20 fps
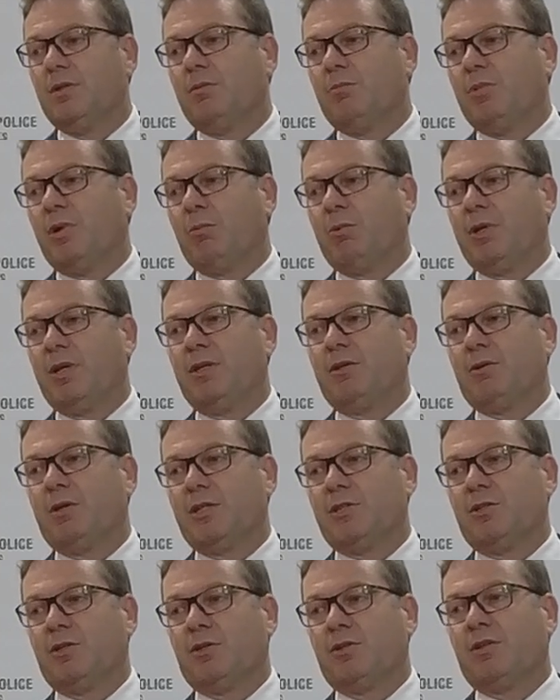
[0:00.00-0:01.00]
But we need to
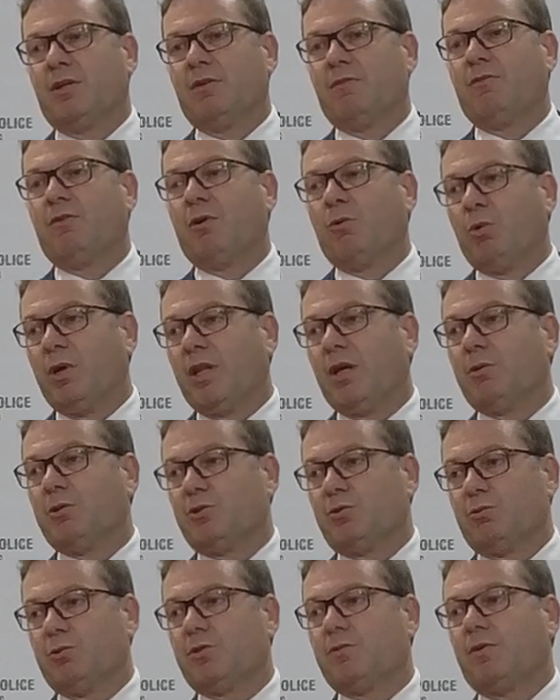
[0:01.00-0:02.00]
actually identify where they were
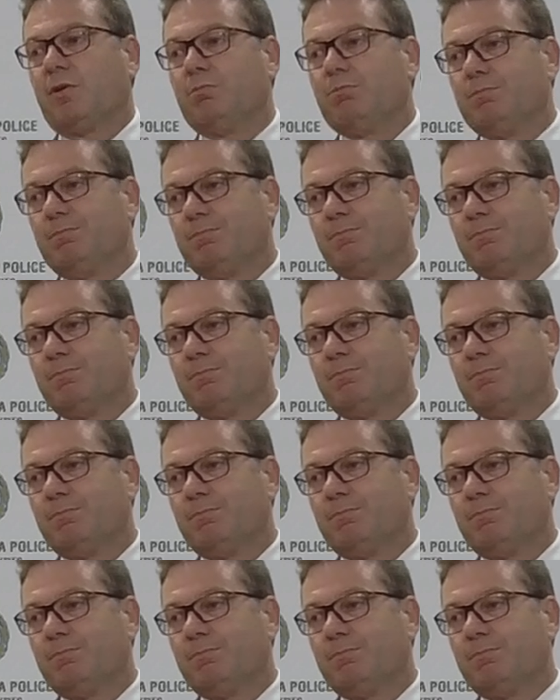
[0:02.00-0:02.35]
sourced from.